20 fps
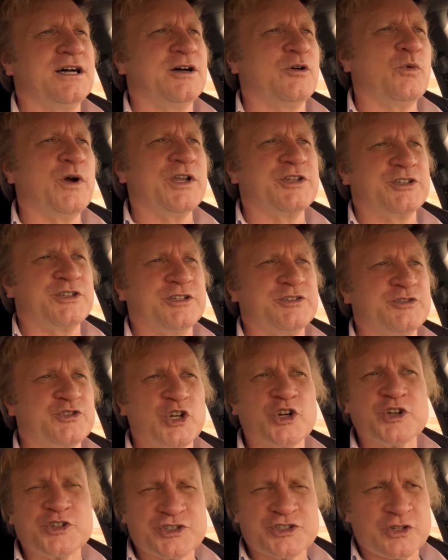went to
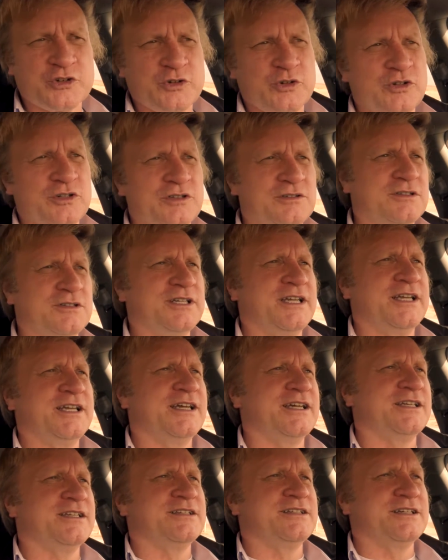church school
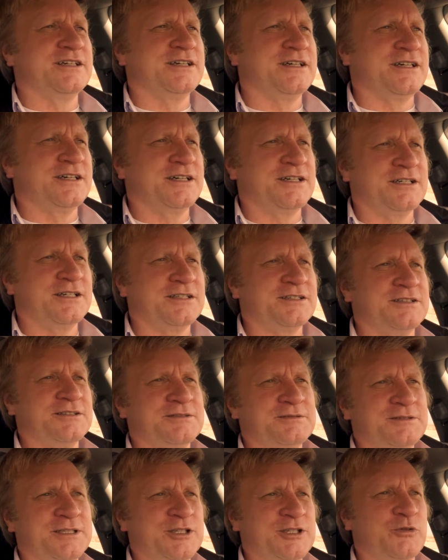and
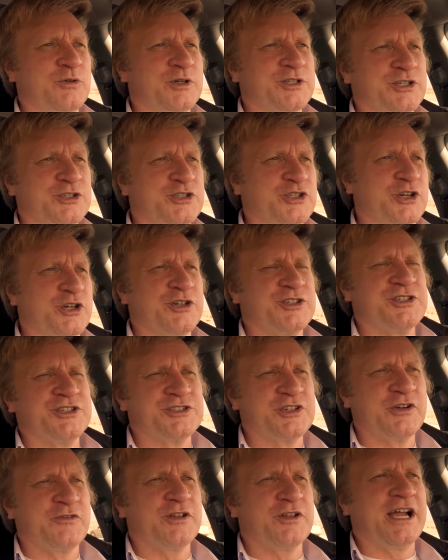went to church
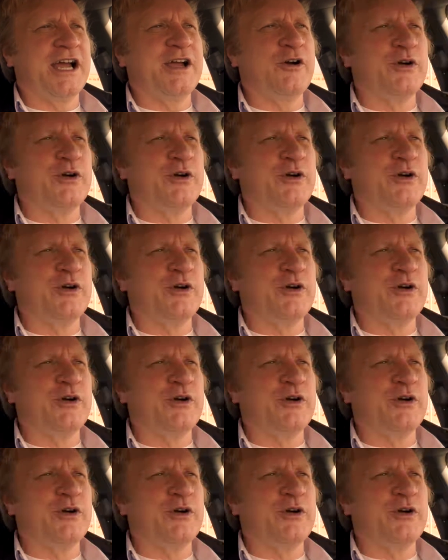and so forth. And I